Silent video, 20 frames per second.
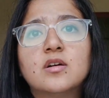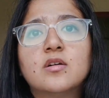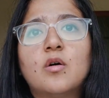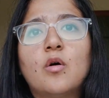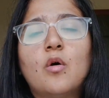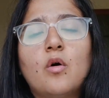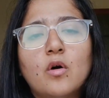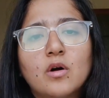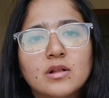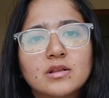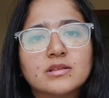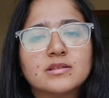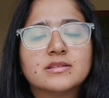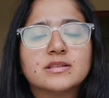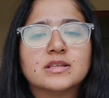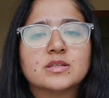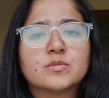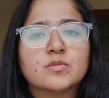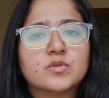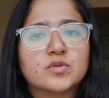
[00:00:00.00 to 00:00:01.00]
all the
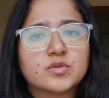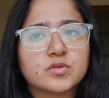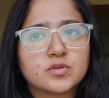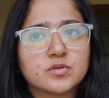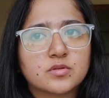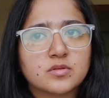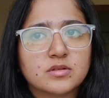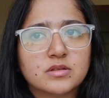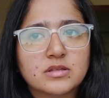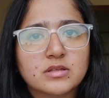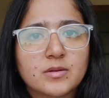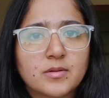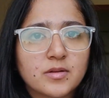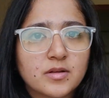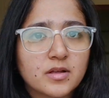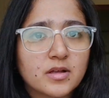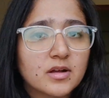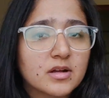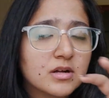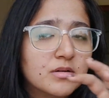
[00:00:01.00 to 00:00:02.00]
things which
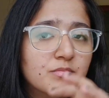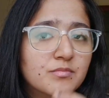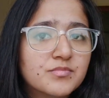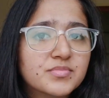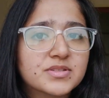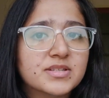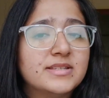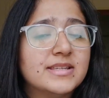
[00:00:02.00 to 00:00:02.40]
comes